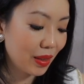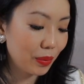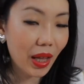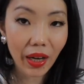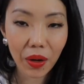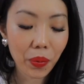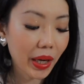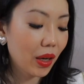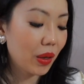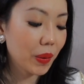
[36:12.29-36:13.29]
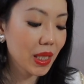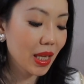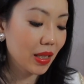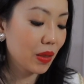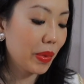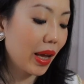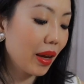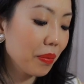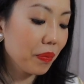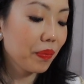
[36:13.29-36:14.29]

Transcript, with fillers: Black and white always gets me.